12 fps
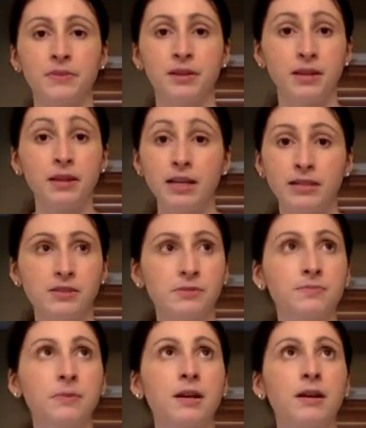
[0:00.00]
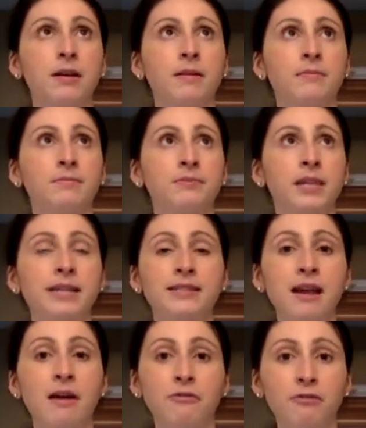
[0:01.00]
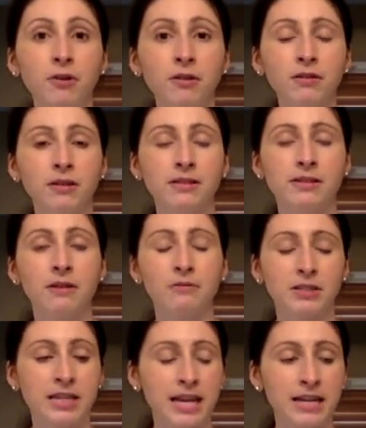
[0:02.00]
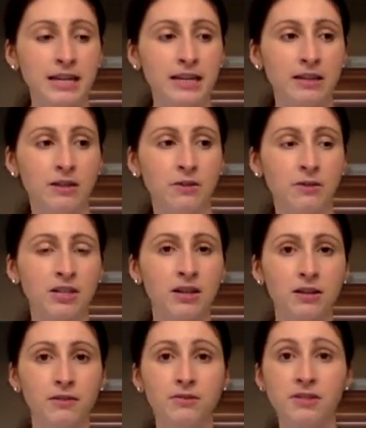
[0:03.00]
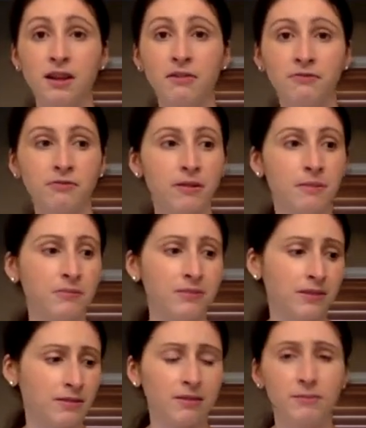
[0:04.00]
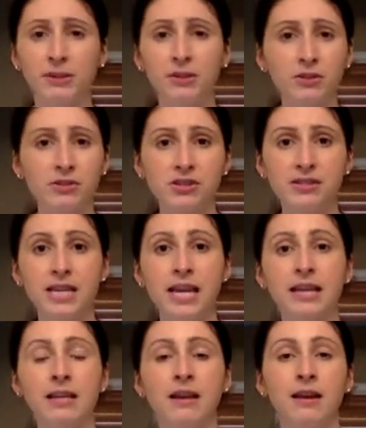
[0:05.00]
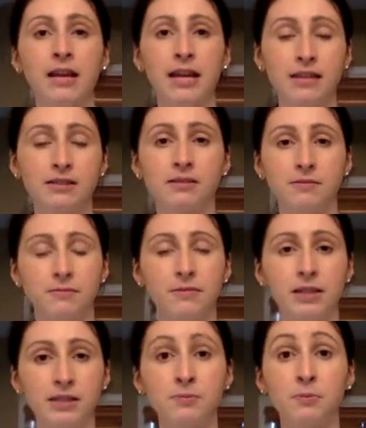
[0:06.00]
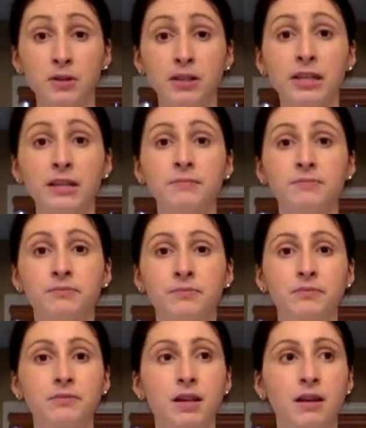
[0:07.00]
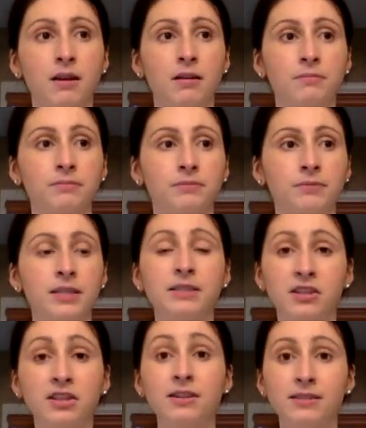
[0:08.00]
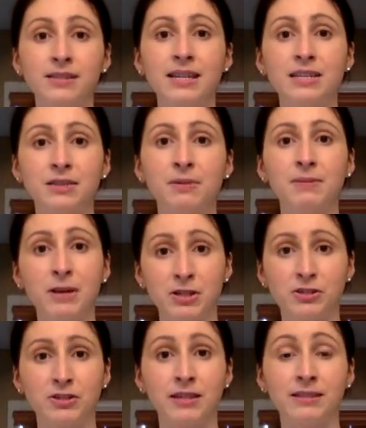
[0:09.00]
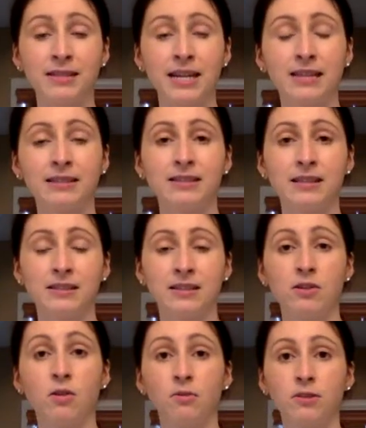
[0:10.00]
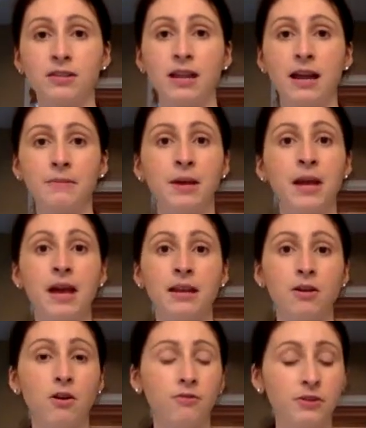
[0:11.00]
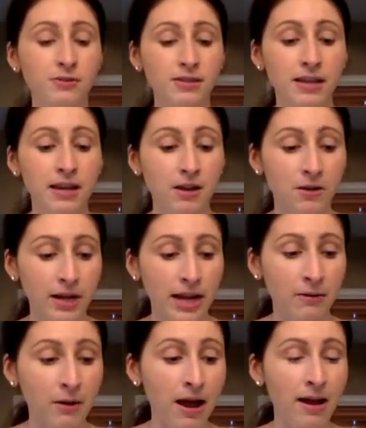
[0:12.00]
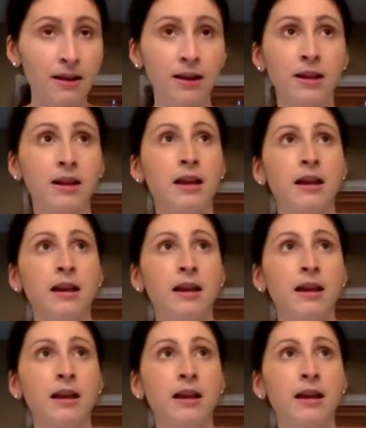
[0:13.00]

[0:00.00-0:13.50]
it's not full. It's not retaining a ton of stuff from the meal you just ate. It's pretty. It's in a good state to be measured and stay consistent over time. Now, if you say, okay, well, I